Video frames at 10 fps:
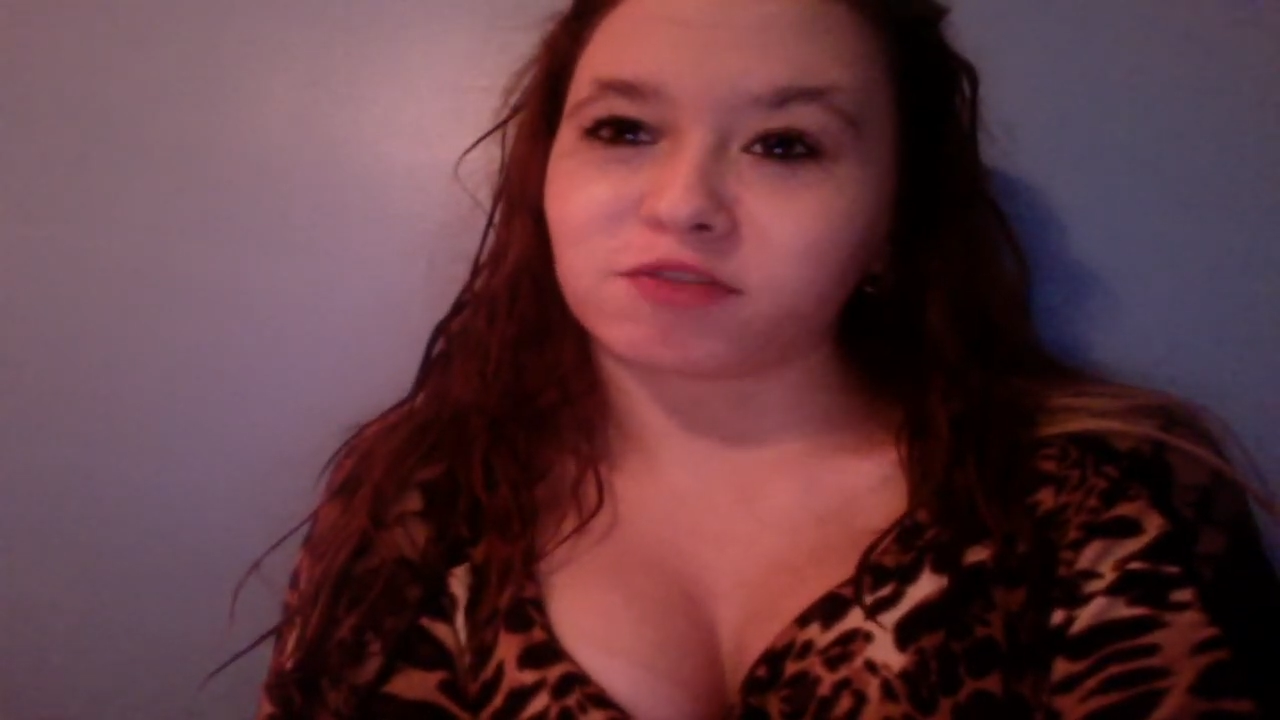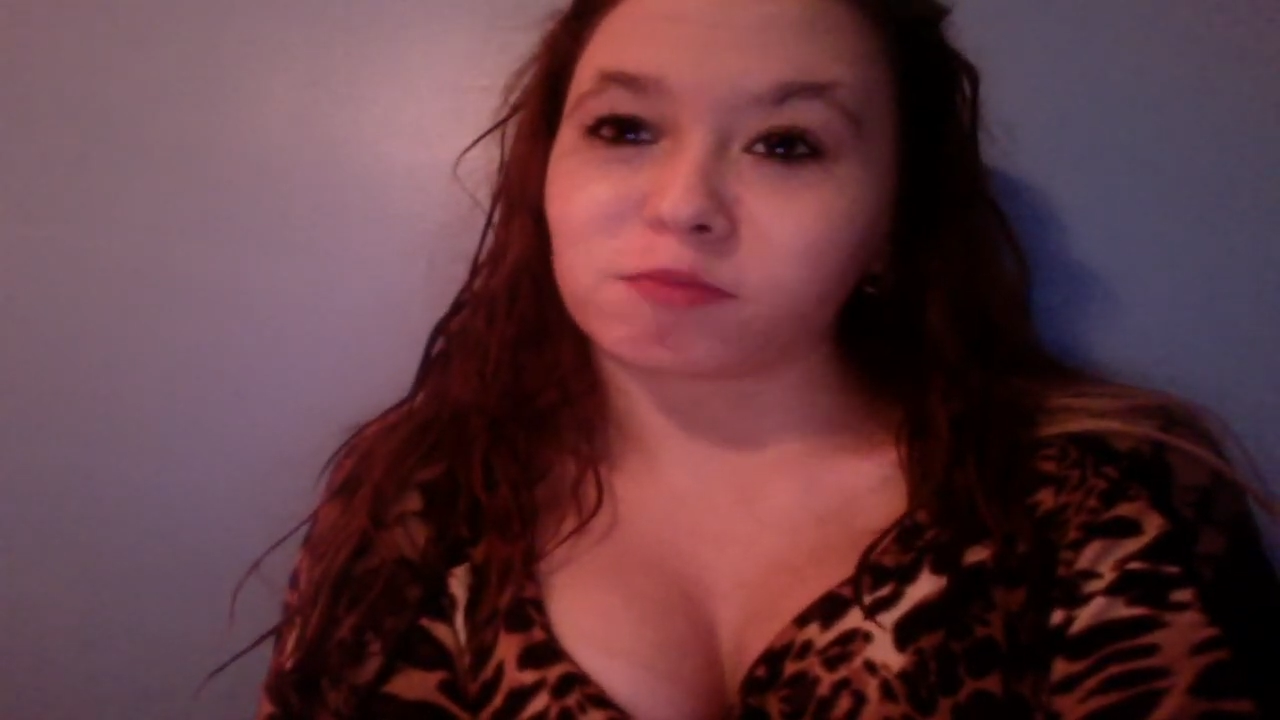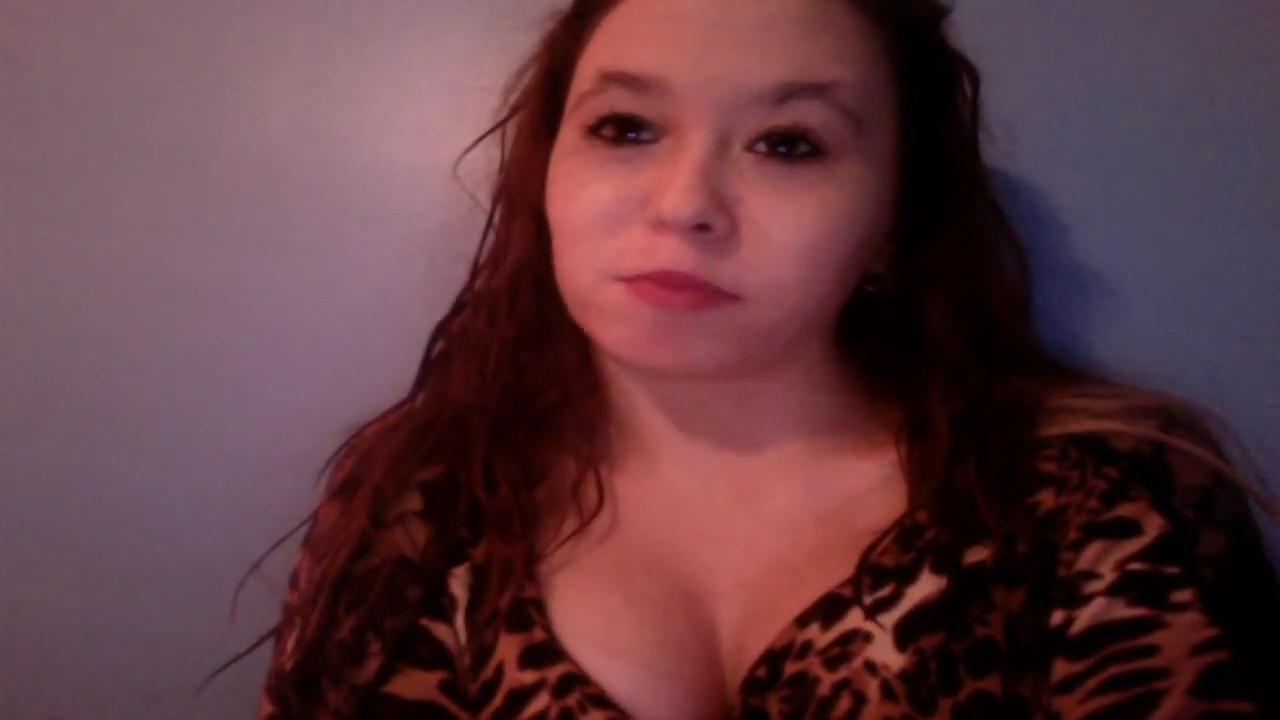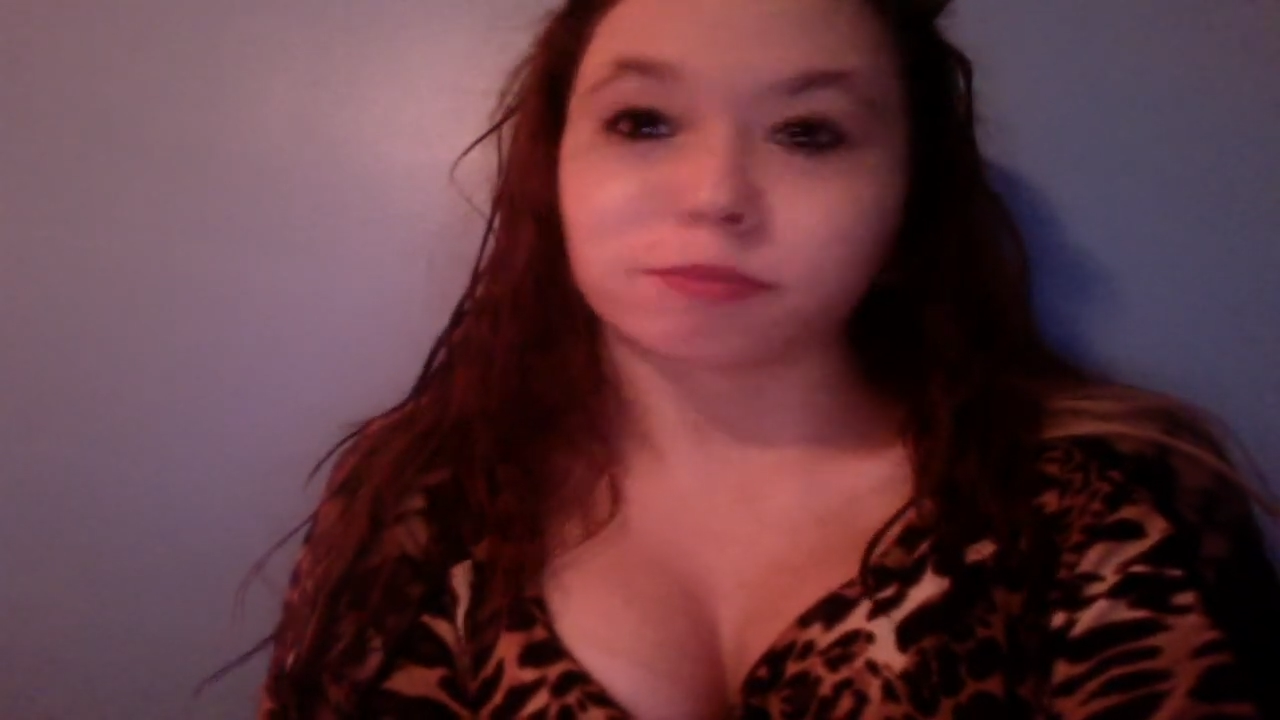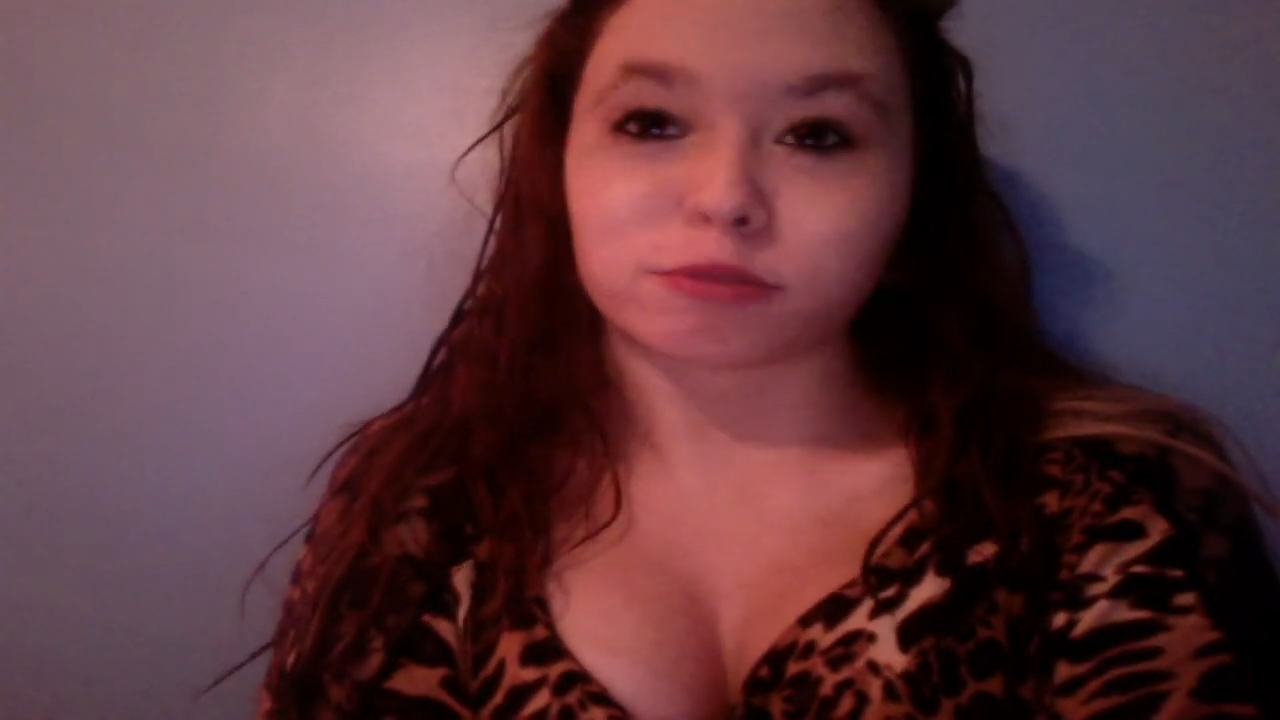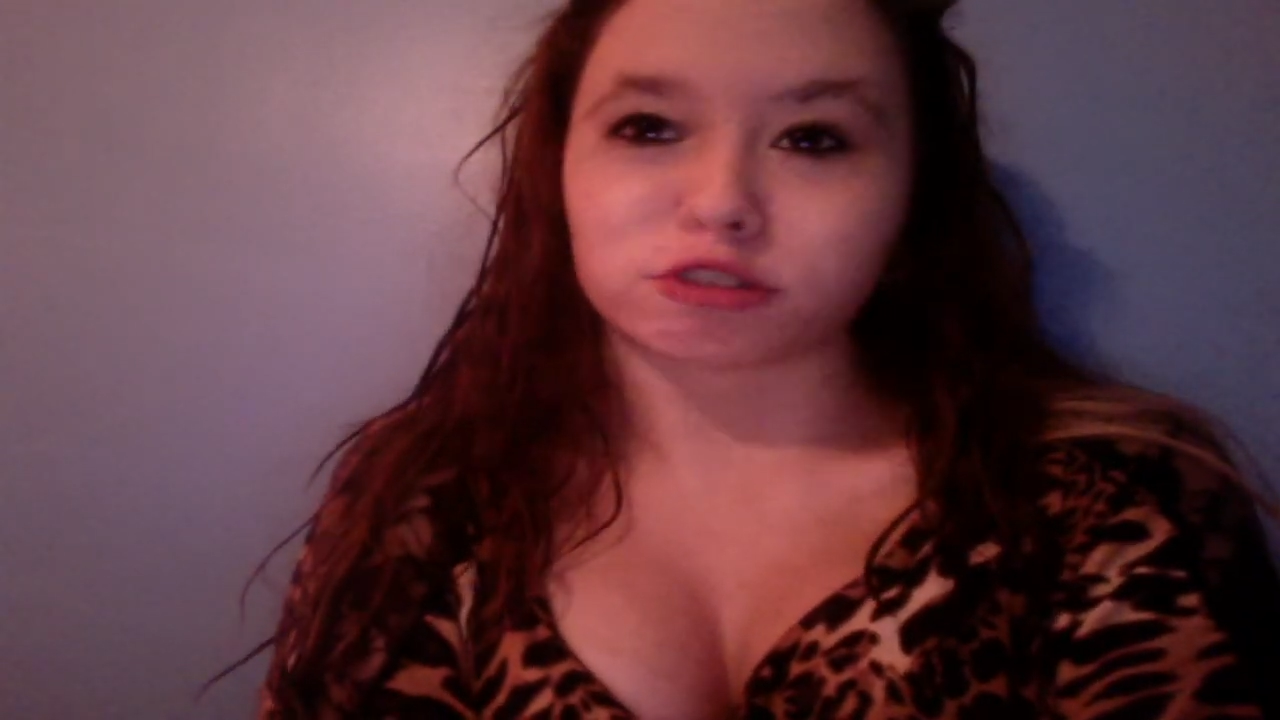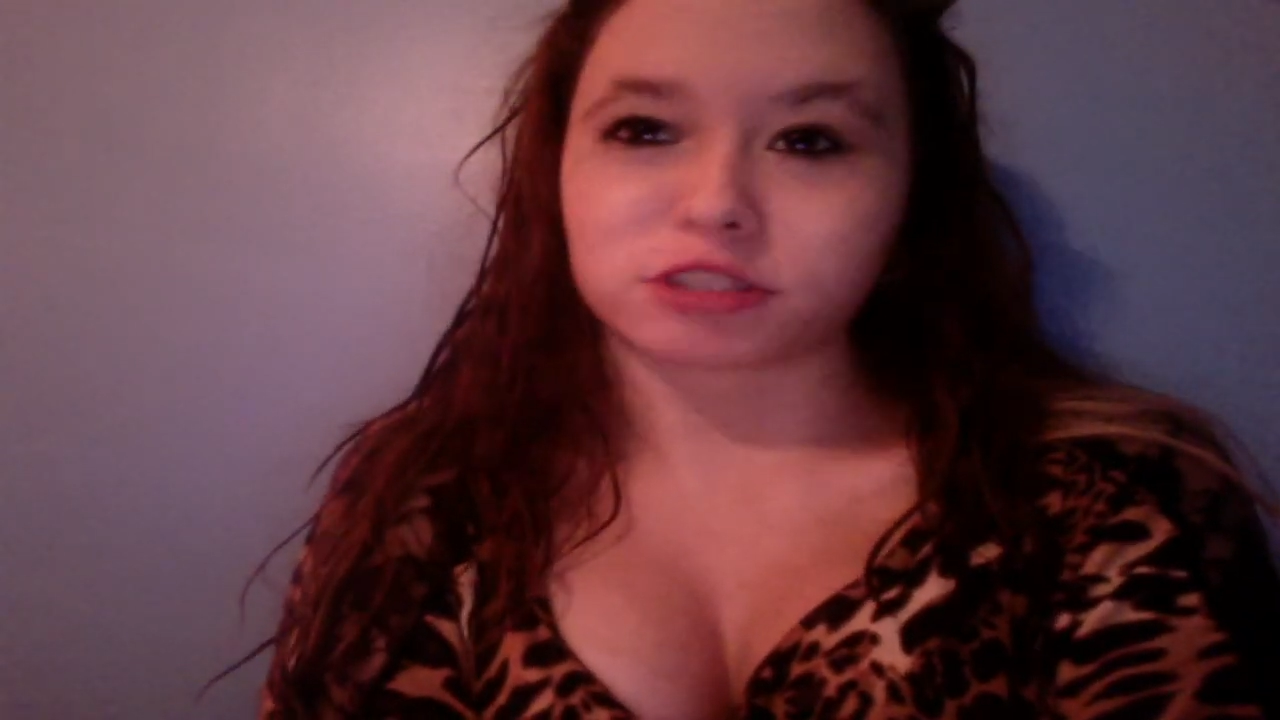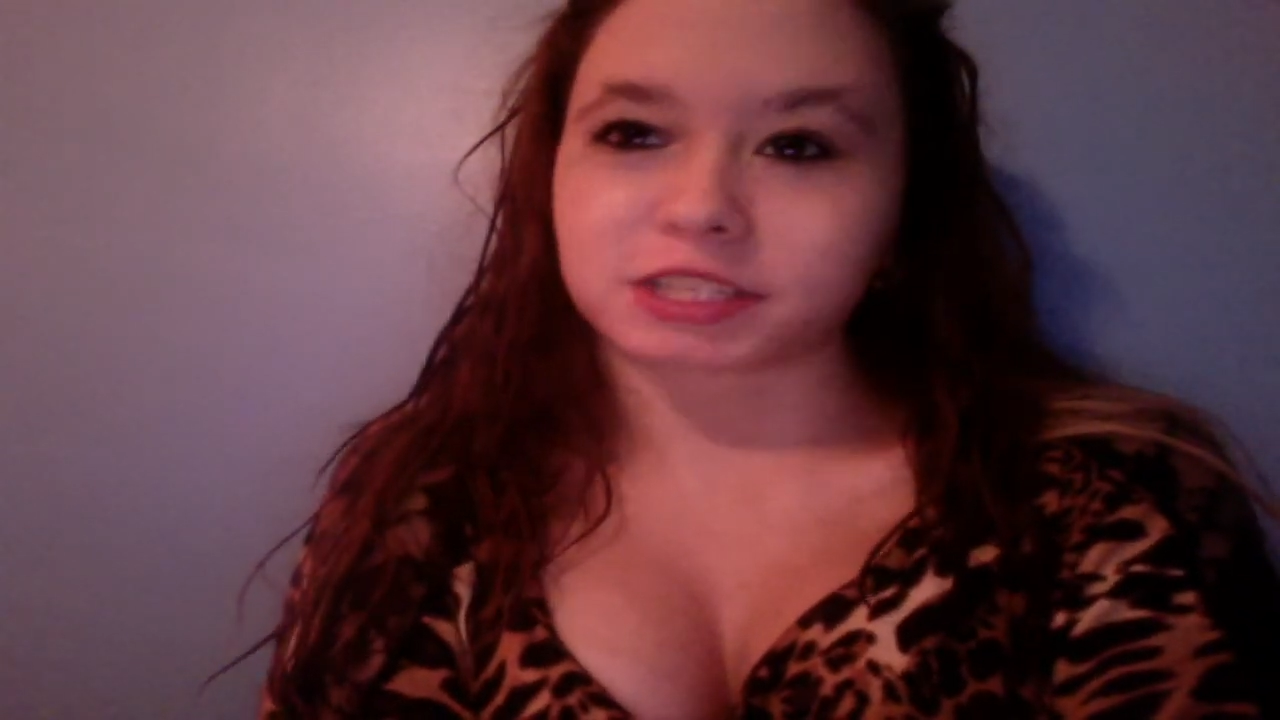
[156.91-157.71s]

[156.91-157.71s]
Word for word: remembers